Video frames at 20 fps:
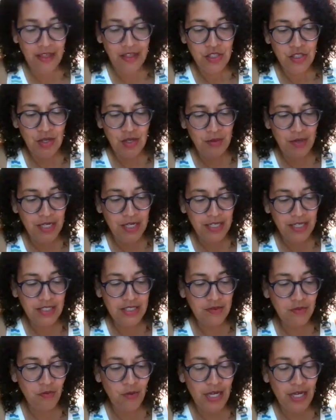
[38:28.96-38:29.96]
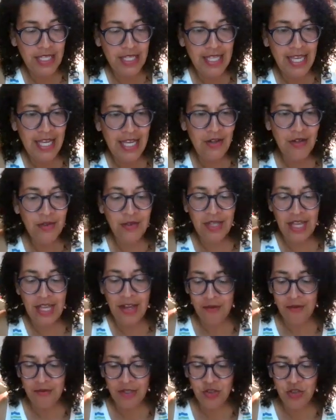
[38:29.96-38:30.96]
So I want us right now,
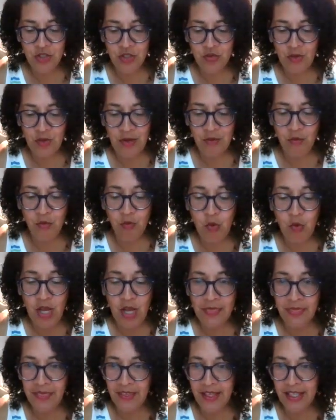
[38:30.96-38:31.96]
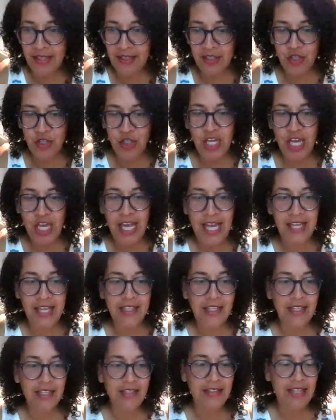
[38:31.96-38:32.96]
everyone just write one thing in the chat
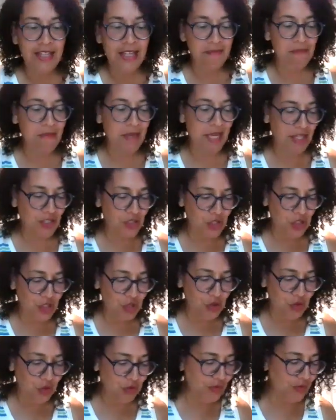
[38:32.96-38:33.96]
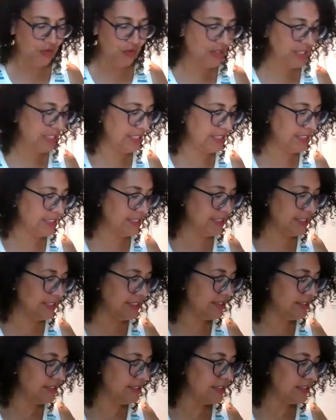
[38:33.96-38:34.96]
that makes you
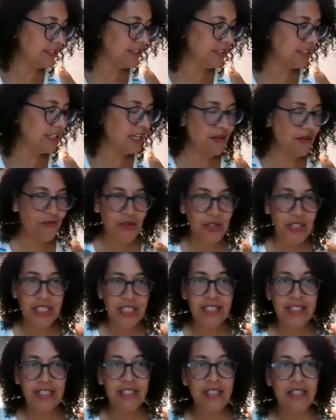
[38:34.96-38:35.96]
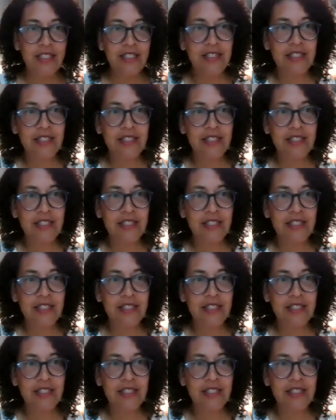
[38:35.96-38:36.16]
feel comforted,